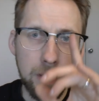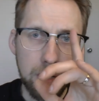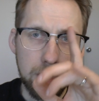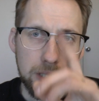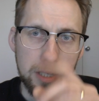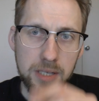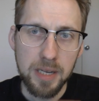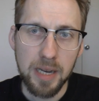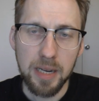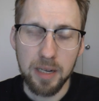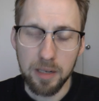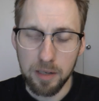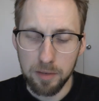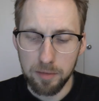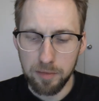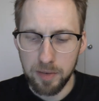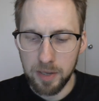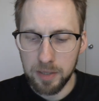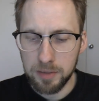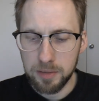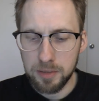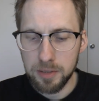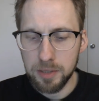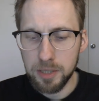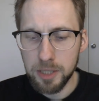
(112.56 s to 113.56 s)
Second
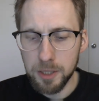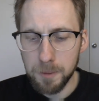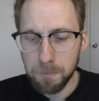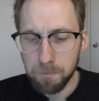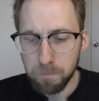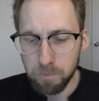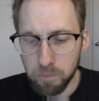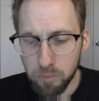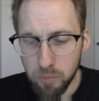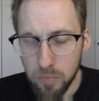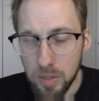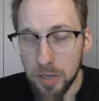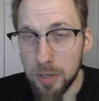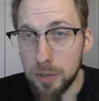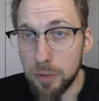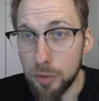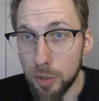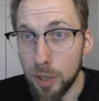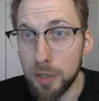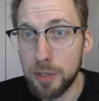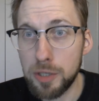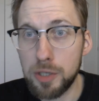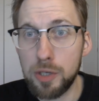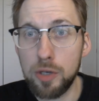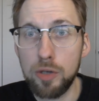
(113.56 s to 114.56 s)
advantage,
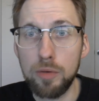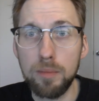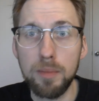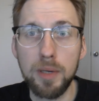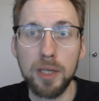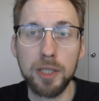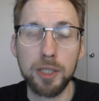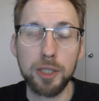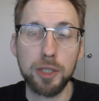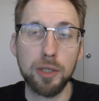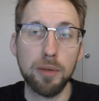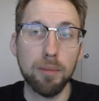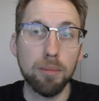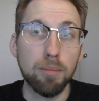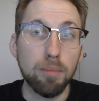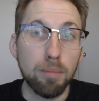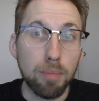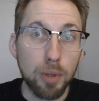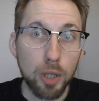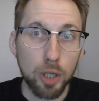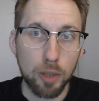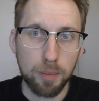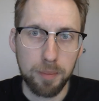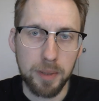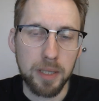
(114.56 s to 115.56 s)
not so much
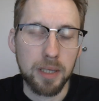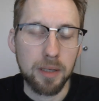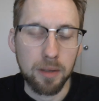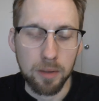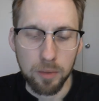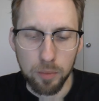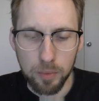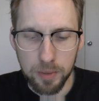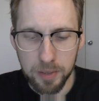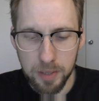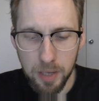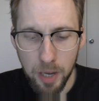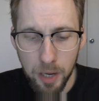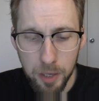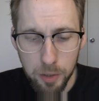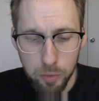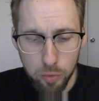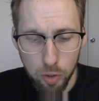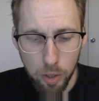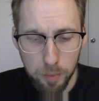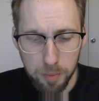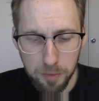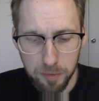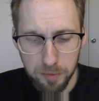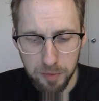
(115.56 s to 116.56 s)
burping. With
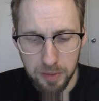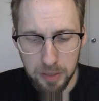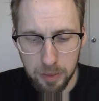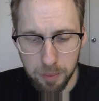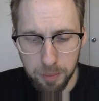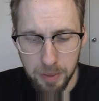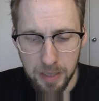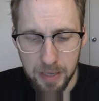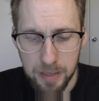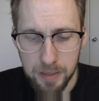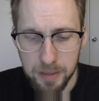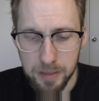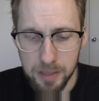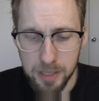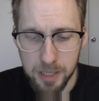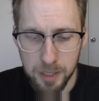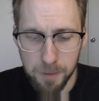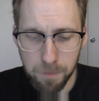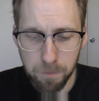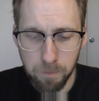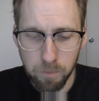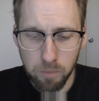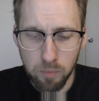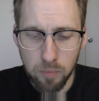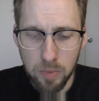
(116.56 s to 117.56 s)
eyedropper-filled
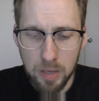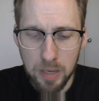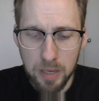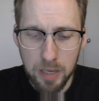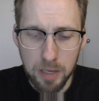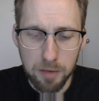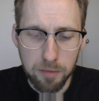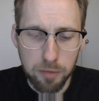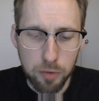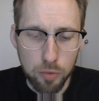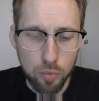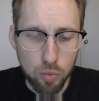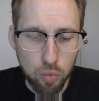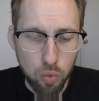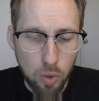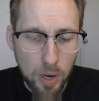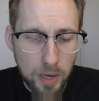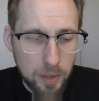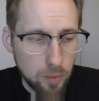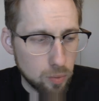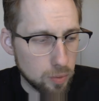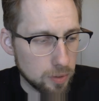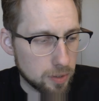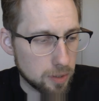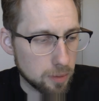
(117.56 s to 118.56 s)
pens, if you
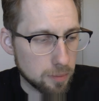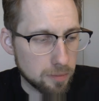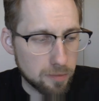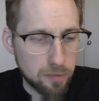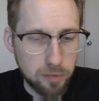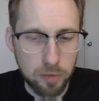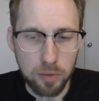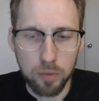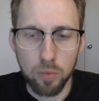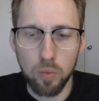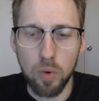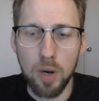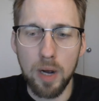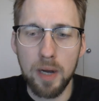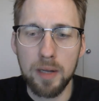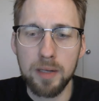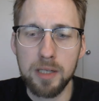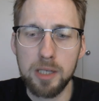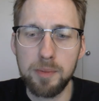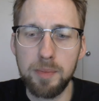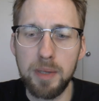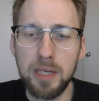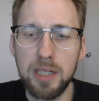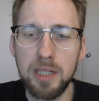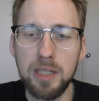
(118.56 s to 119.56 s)
write with them for a while,
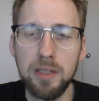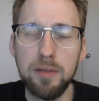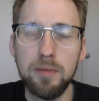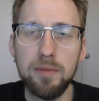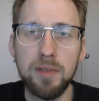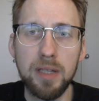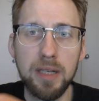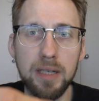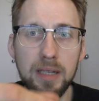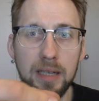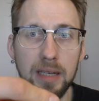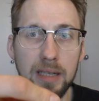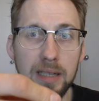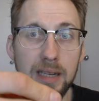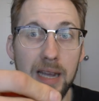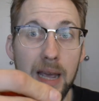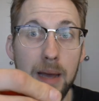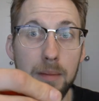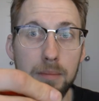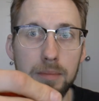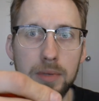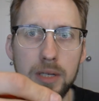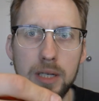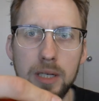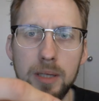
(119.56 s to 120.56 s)
especially if they get
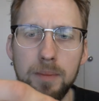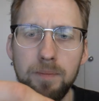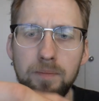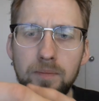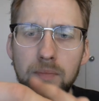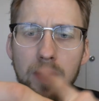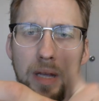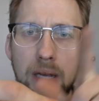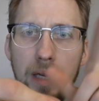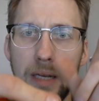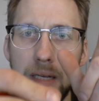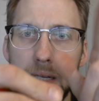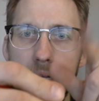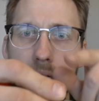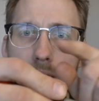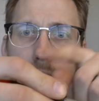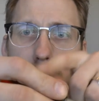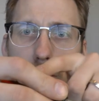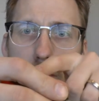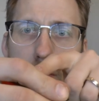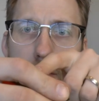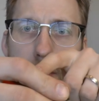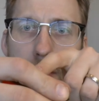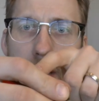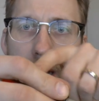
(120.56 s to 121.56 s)
empty, heat
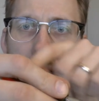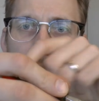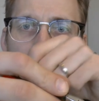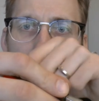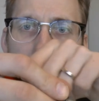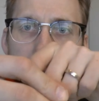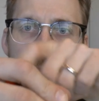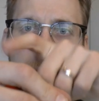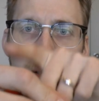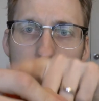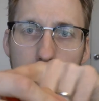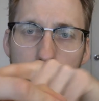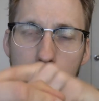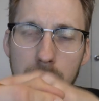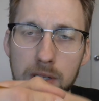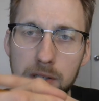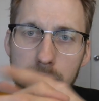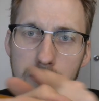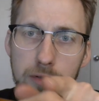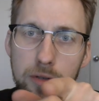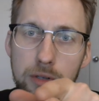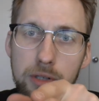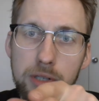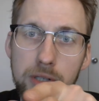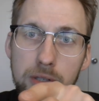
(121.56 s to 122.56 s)
from your hand
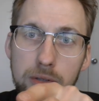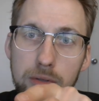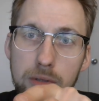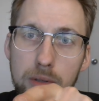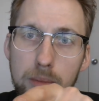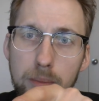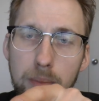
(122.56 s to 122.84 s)
transfers into the